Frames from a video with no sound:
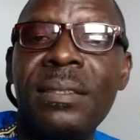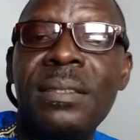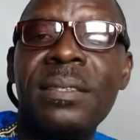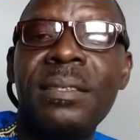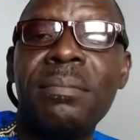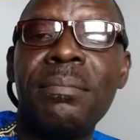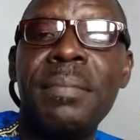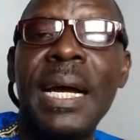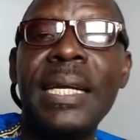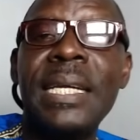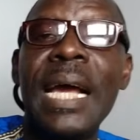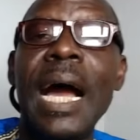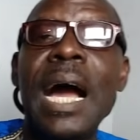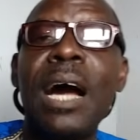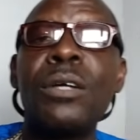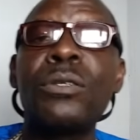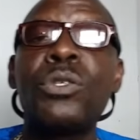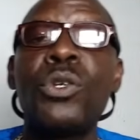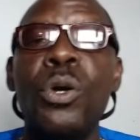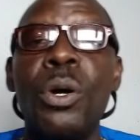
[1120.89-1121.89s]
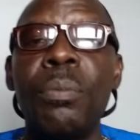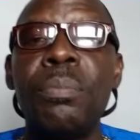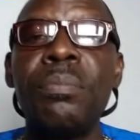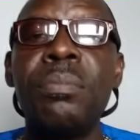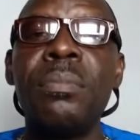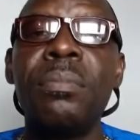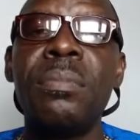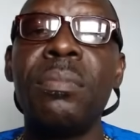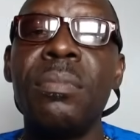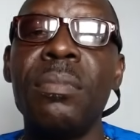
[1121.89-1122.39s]
by the outcome
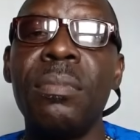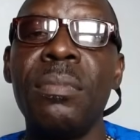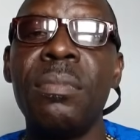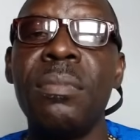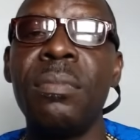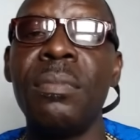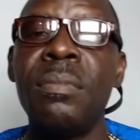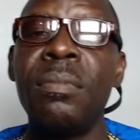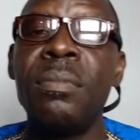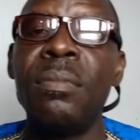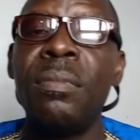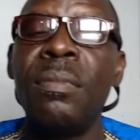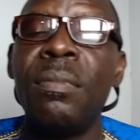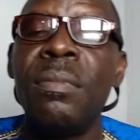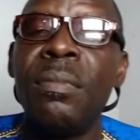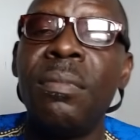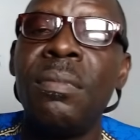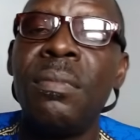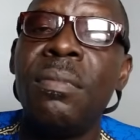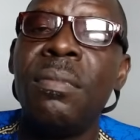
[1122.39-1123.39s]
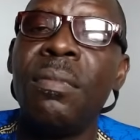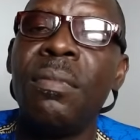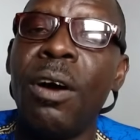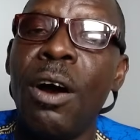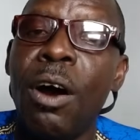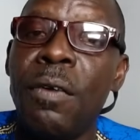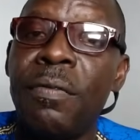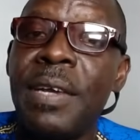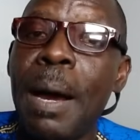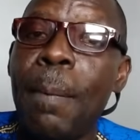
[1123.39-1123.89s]

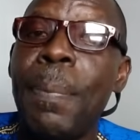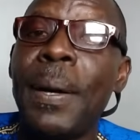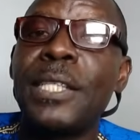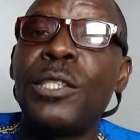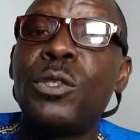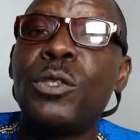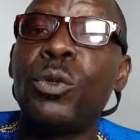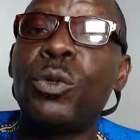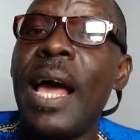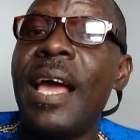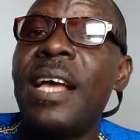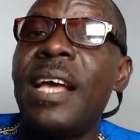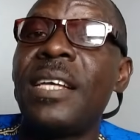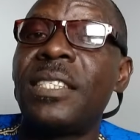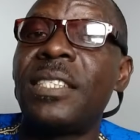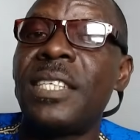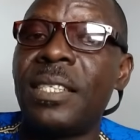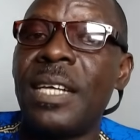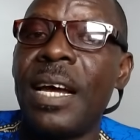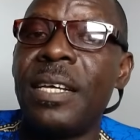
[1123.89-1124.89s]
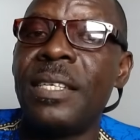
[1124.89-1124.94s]
of that particular exercise.